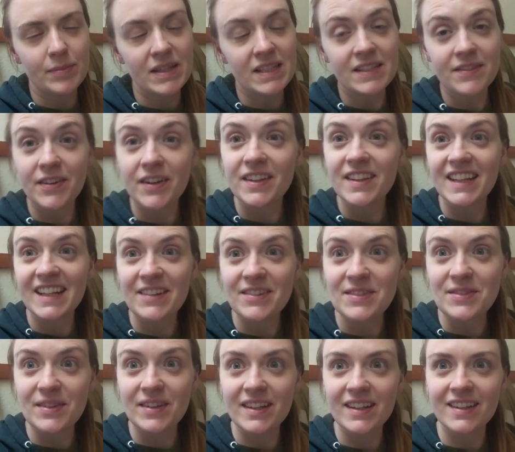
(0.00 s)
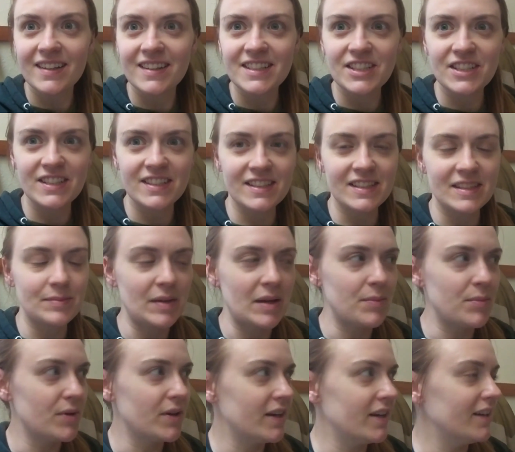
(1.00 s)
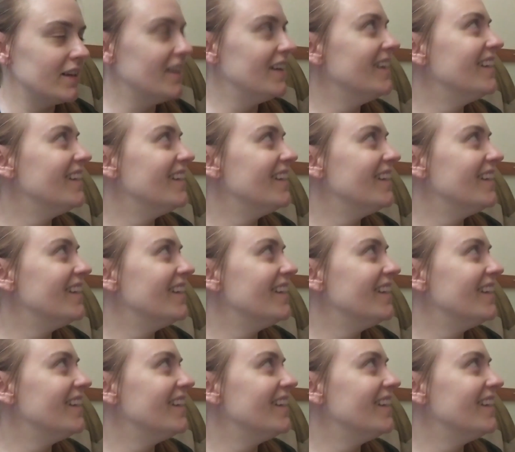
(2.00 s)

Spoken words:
piece of art that I was working on. Jesus, my brain.